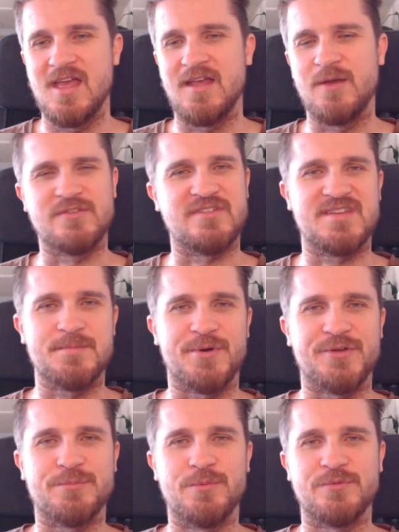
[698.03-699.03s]
it was just
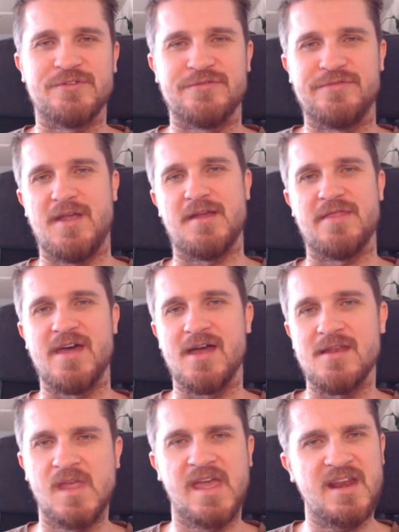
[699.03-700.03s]
impossible to fake
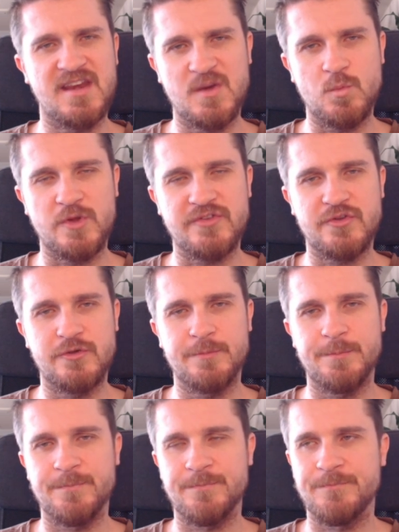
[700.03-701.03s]
that, and I didn't want to.
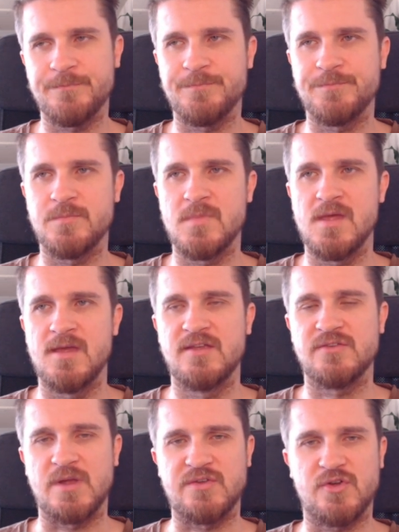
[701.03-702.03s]

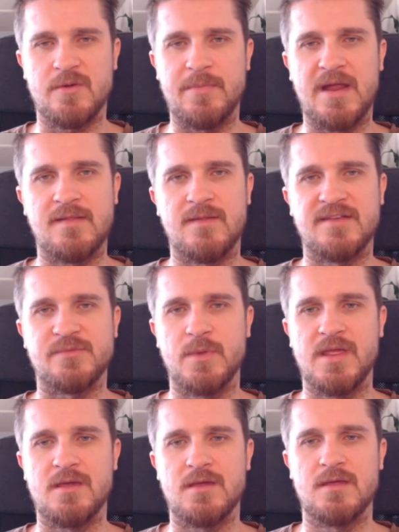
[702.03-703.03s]
So I took a break last
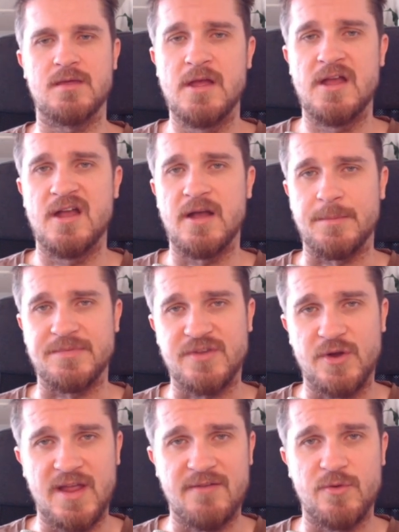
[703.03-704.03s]
week. I'm
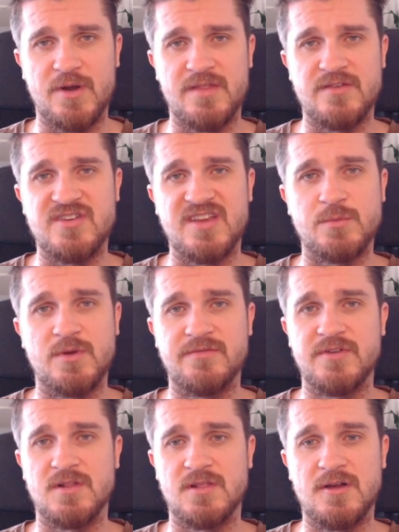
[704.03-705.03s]
sorry everyone in the chess world
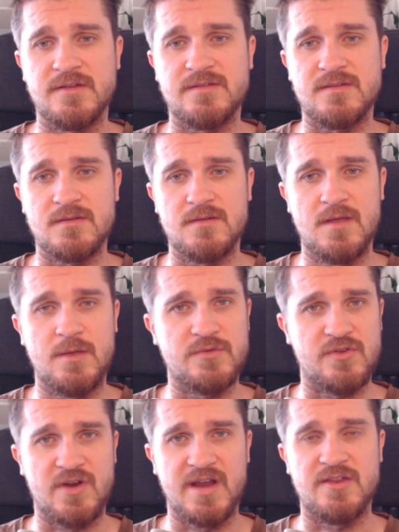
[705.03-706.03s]
for your loss. He was
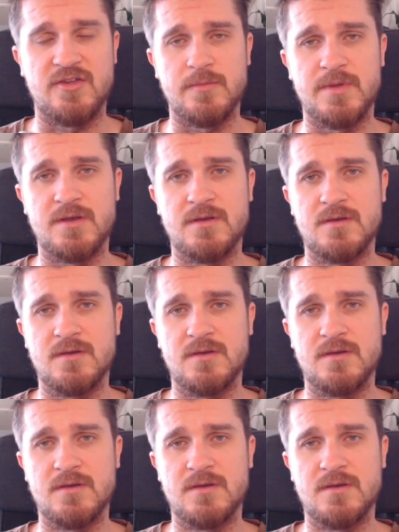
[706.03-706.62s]
a great human.